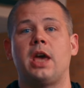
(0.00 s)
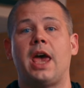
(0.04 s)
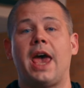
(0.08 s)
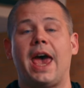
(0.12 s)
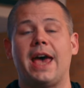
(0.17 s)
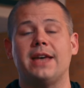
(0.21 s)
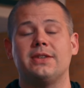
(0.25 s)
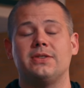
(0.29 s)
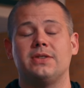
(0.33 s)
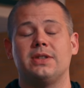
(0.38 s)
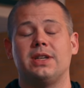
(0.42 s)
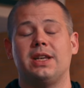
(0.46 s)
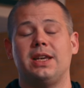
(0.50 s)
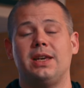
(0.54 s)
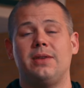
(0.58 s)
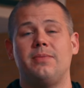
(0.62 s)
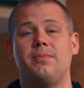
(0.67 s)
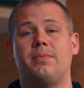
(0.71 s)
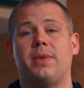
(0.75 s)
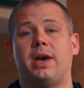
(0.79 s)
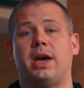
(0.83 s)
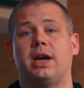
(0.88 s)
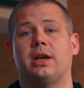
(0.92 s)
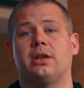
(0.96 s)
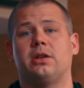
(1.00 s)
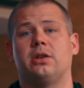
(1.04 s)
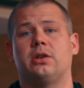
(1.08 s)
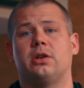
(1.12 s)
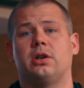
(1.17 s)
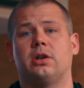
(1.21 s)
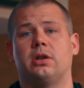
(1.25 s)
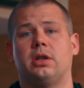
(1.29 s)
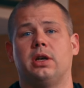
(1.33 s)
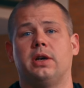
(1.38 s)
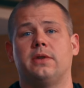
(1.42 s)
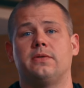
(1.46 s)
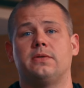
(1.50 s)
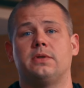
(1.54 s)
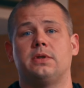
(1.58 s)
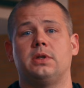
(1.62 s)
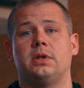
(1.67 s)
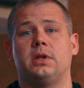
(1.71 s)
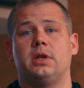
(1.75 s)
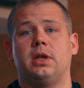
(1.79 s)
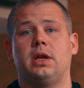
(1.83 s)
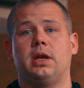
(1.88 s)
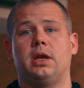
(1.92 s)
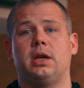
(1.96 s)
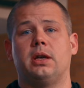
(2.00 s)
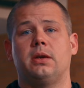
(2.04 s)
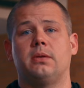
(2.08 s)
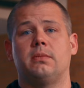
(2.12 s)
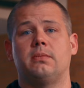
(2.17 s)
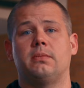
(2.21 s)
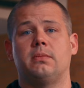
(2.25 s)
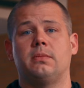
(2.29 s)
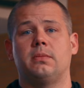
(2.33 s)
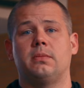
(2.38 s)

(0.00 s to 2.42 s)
has an impact in our lives today.